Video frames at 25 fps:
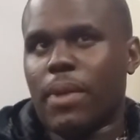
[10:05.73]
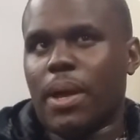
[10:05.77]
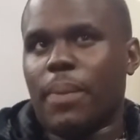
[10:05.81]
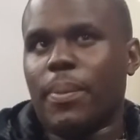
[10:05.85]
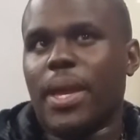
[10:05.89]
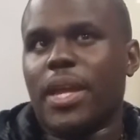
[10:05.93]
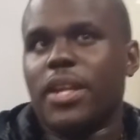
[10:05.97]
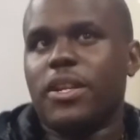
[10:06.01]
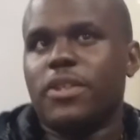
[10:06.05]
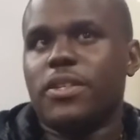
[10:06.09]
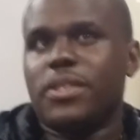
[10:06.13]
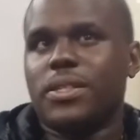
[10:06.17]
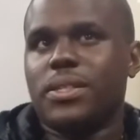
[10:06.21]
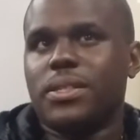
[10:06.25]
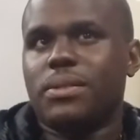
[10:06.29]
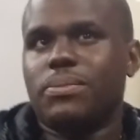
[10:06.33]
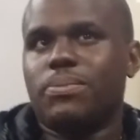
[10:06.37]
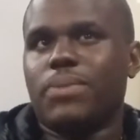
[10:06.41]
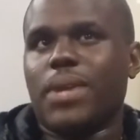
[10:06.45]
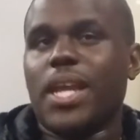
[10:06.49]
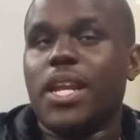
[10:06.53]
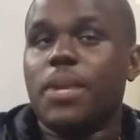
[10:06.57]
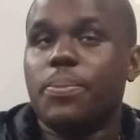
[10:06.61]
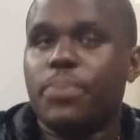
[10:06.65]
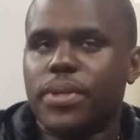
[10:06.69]
I'm
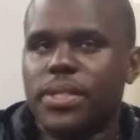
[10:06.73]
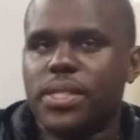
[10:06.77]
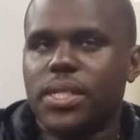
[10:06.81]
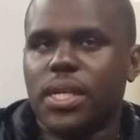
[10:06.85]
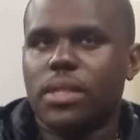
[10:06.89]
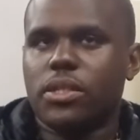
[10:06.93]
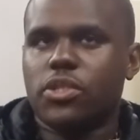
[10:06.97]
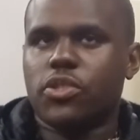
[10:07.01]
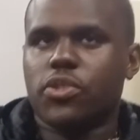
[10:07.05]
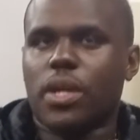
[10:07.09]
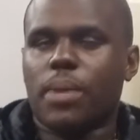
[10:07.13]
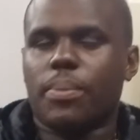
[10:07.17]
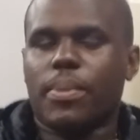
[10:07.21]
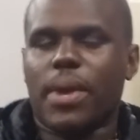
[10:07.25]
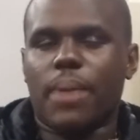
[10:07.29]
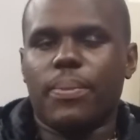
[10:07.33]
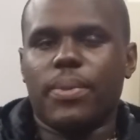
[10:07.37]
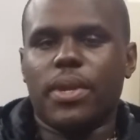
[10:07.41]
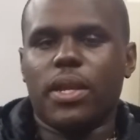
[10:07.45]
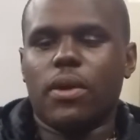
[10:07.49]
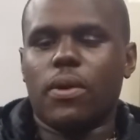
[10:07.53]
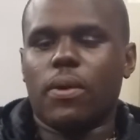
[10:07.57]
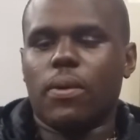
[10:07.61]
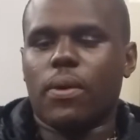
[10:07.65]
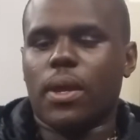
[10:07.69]
80 percent sure I might
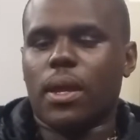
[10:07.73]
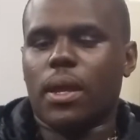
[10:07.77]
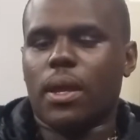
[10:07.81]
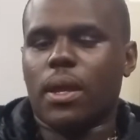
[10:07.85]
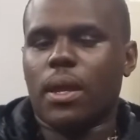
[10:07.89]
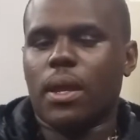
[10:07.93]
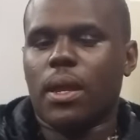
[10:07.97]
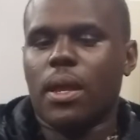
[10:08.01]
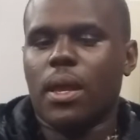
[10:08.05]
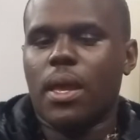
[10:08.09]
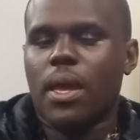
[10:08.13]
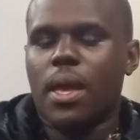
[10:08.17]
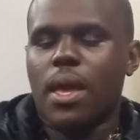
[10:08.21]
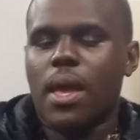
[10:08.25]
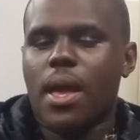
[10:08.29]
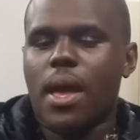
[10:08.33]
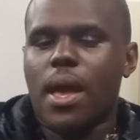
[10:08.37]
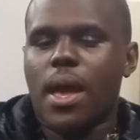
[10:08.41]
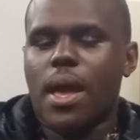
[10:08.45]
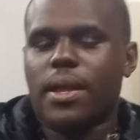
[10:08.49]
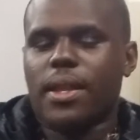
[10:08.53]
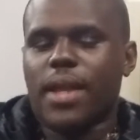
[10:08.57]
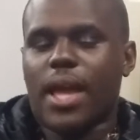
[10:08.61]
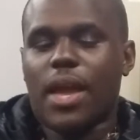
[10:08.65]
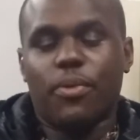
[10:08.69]
be going,
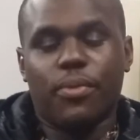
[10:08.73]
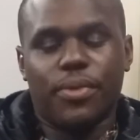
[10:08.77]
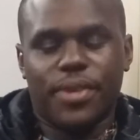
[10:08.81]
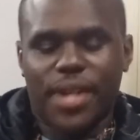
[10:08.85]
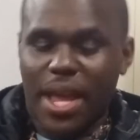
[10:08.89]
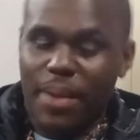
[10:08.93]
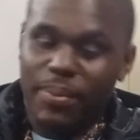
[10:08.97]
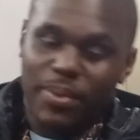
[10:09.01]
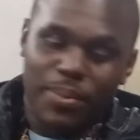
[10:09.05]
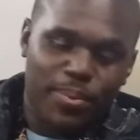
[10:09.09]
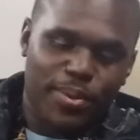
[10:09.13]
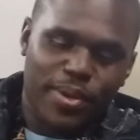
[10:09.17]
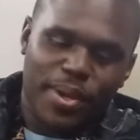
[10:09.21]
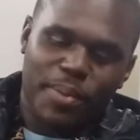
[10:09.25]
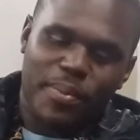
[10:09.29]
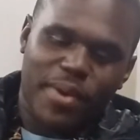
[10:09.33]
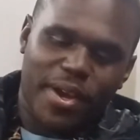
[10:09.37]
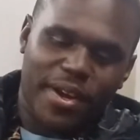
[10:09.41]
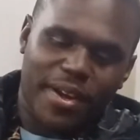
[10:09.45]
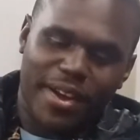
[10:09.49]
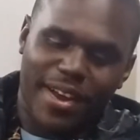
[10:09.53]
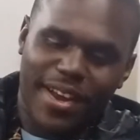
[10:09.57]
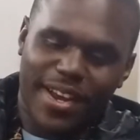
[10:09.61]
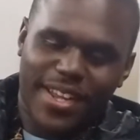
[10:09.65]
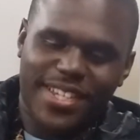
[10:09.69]
I will not be playing my
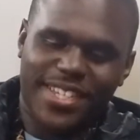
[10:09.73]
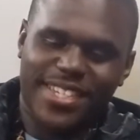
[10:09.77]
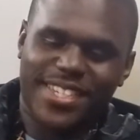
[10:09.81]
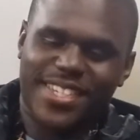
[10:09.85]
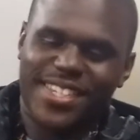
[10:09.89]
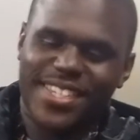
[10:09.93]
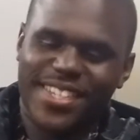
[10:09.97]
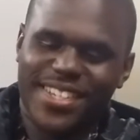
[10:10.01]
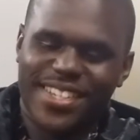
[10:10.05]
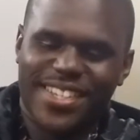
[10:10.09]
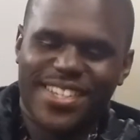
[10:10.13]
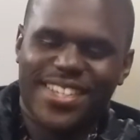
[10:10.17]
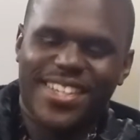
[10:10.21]
nice.